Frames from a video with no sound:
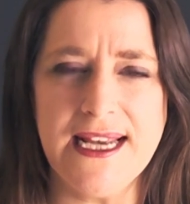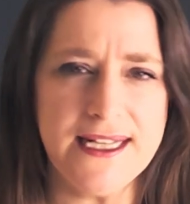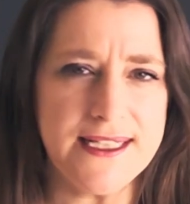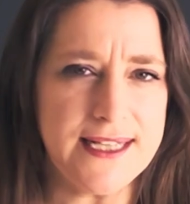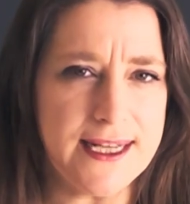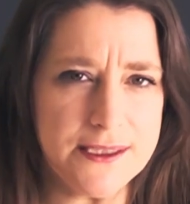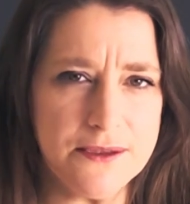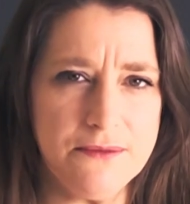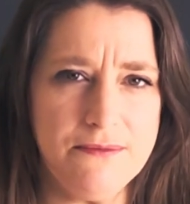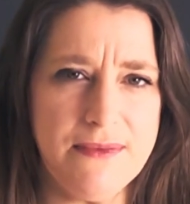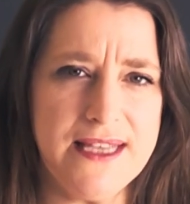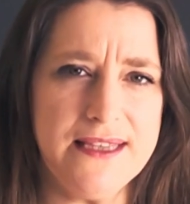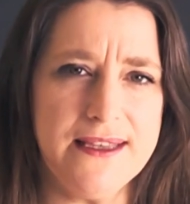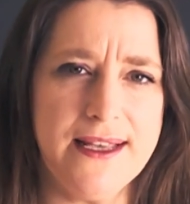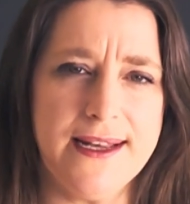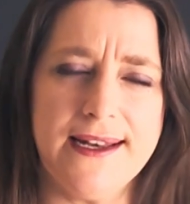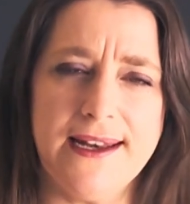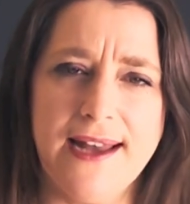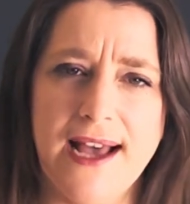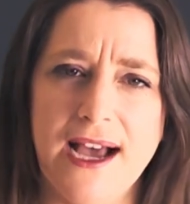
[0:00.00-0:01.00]
It doesn't mean
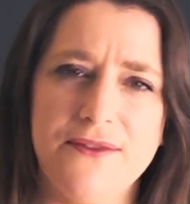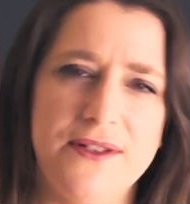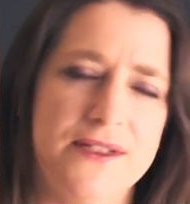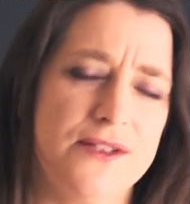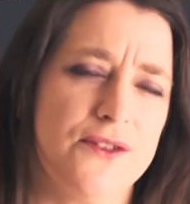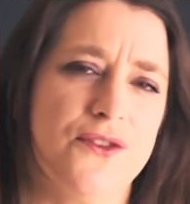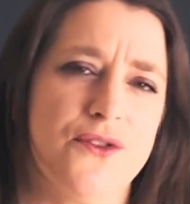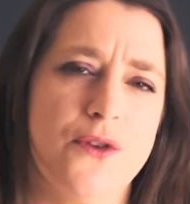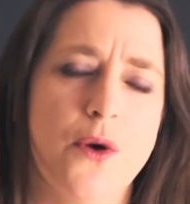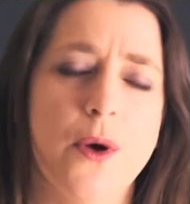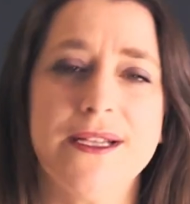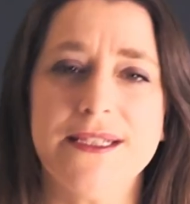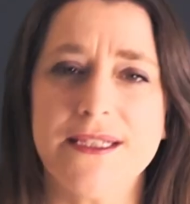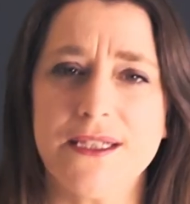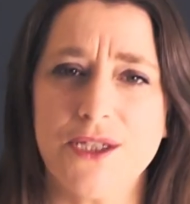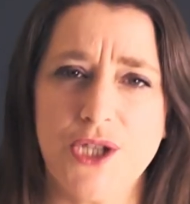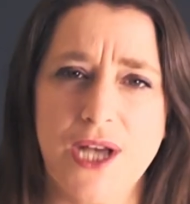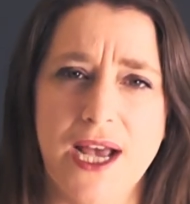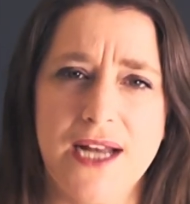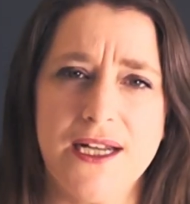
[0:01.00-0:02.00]
that life doesn't throw
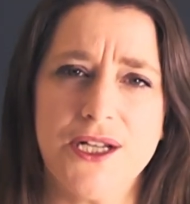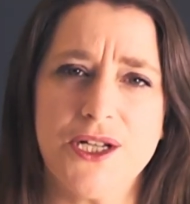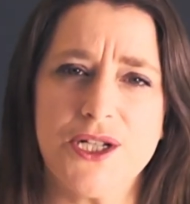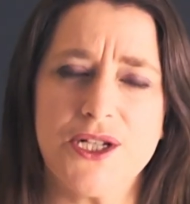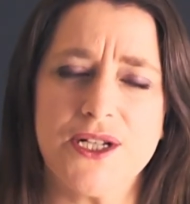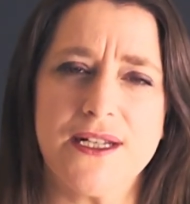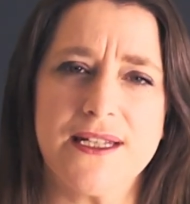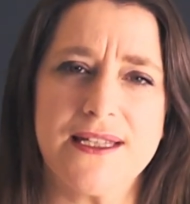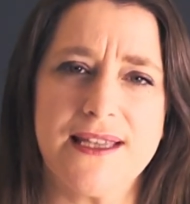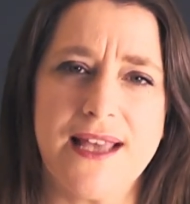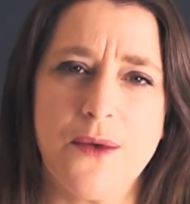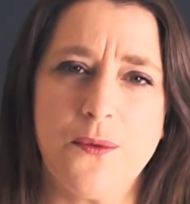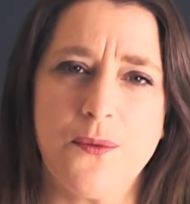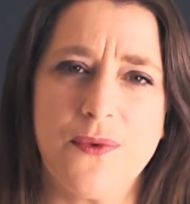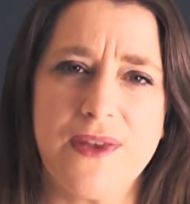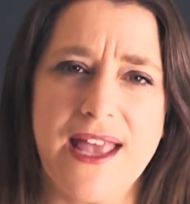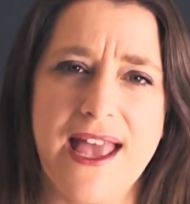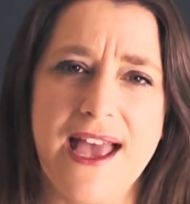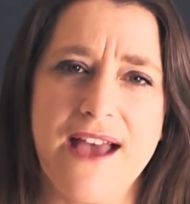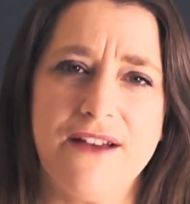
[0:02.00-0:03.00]
us challenges that
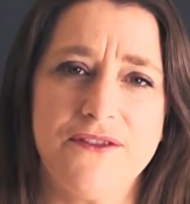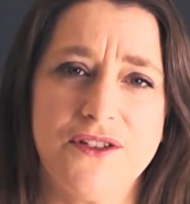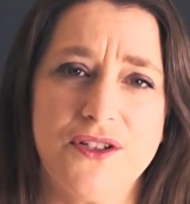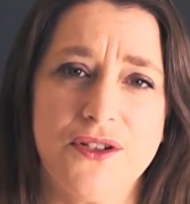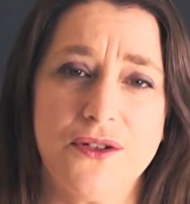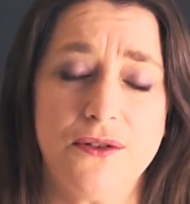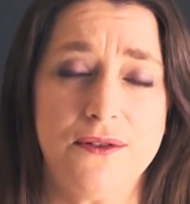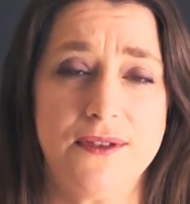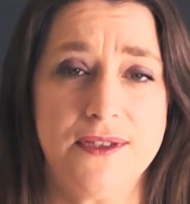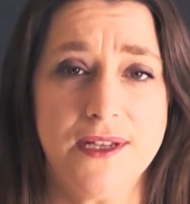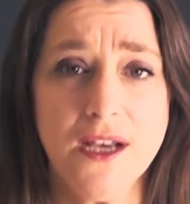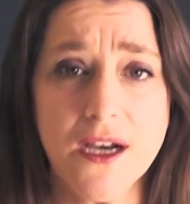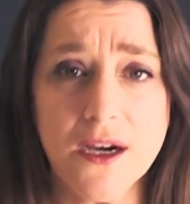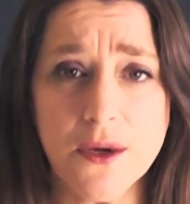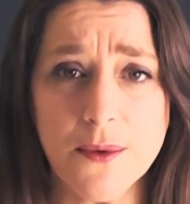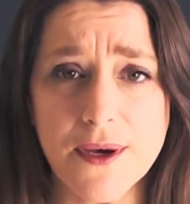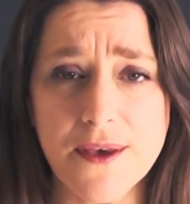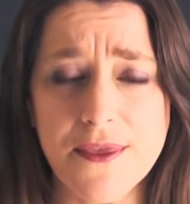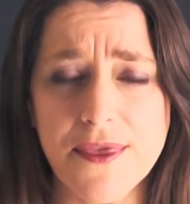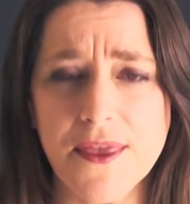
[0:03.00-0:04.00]
we have to
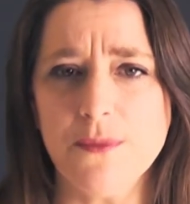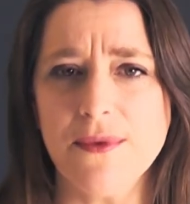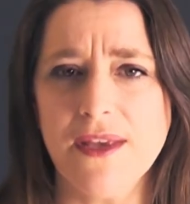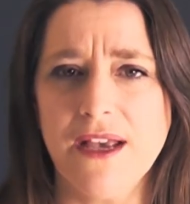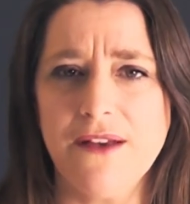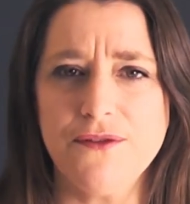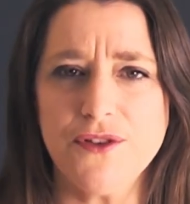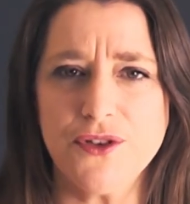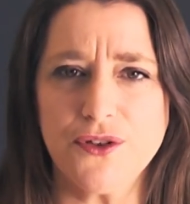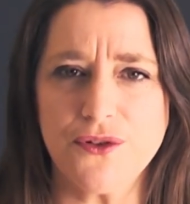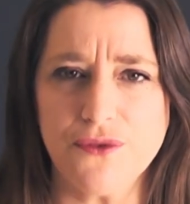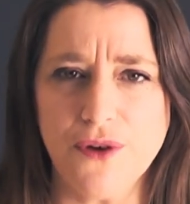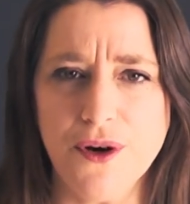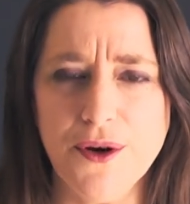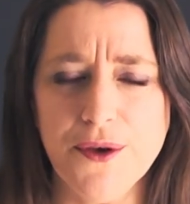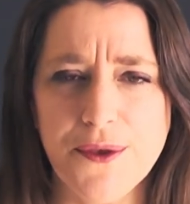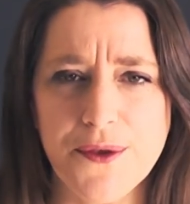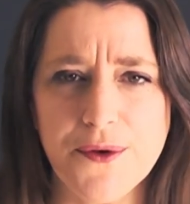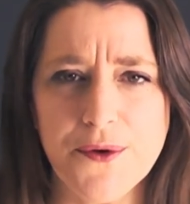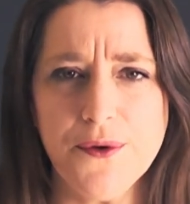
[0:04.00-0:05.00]
deal with and we have to
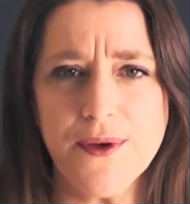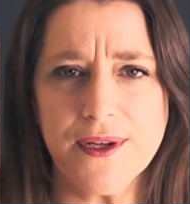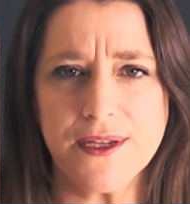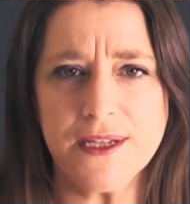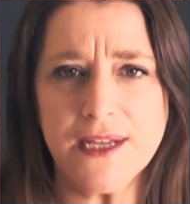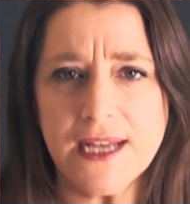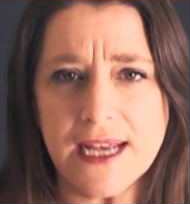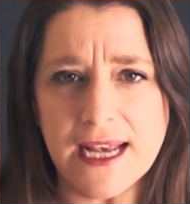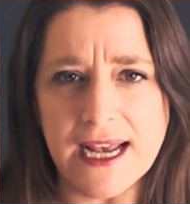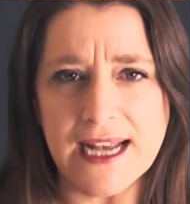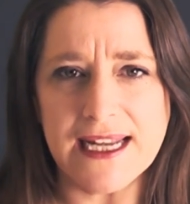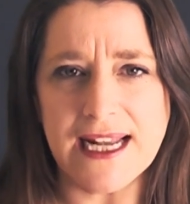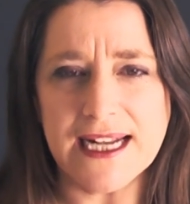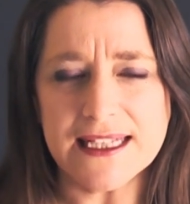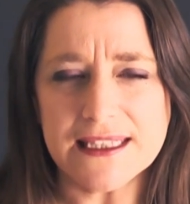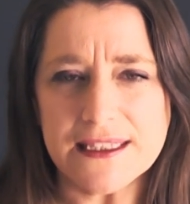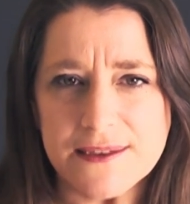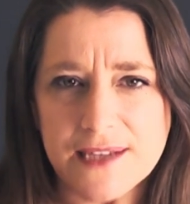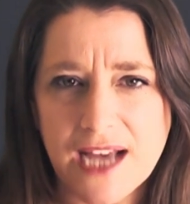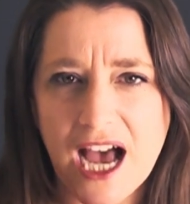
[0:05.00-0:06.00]
grow through, and
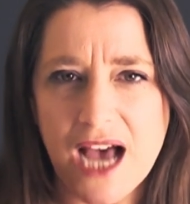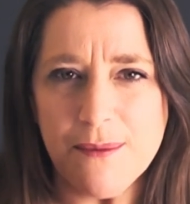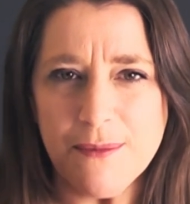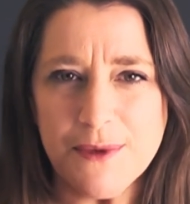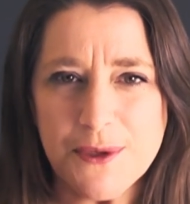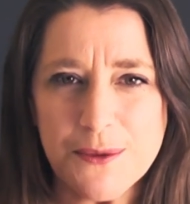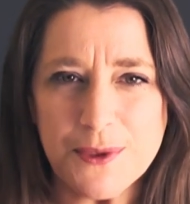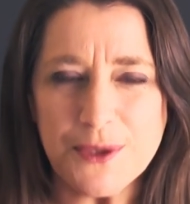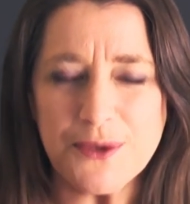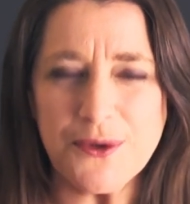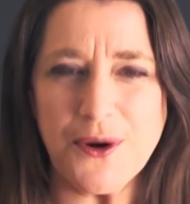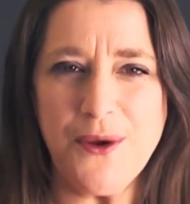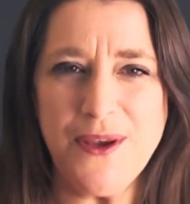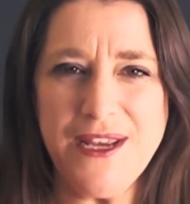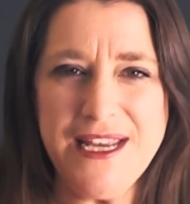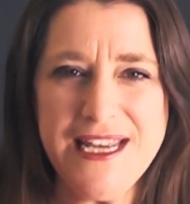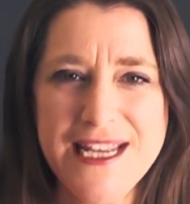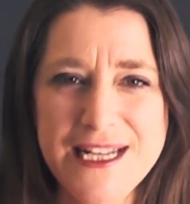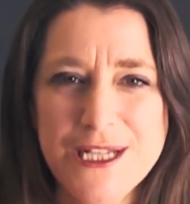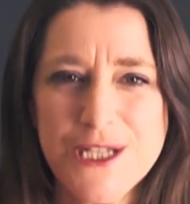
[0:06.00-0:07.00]
like the diamond, we grow
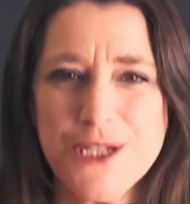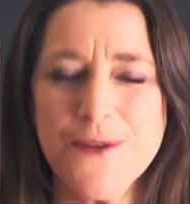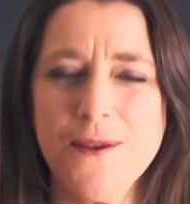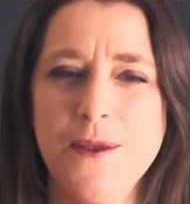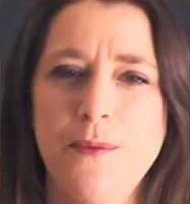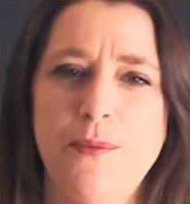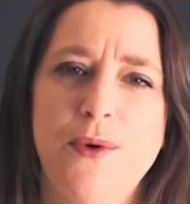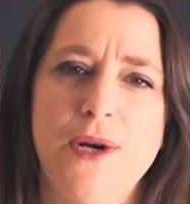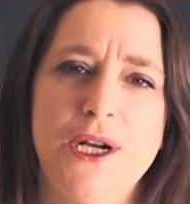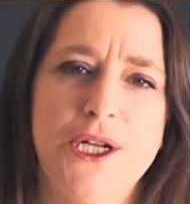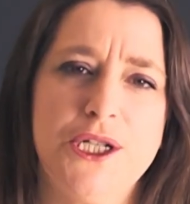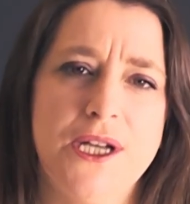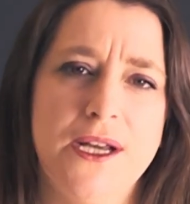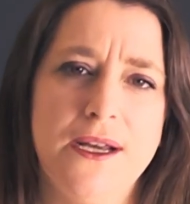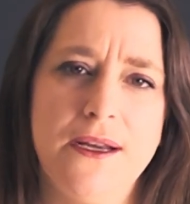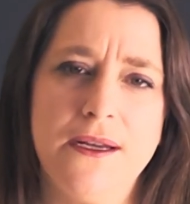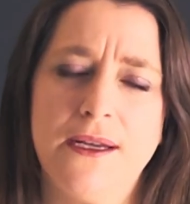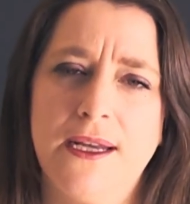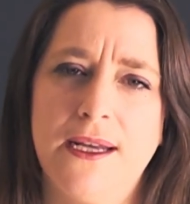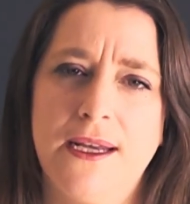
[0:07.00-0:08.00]
into the
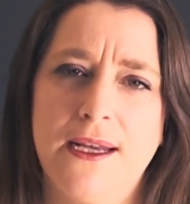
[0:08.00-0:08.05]
pressure.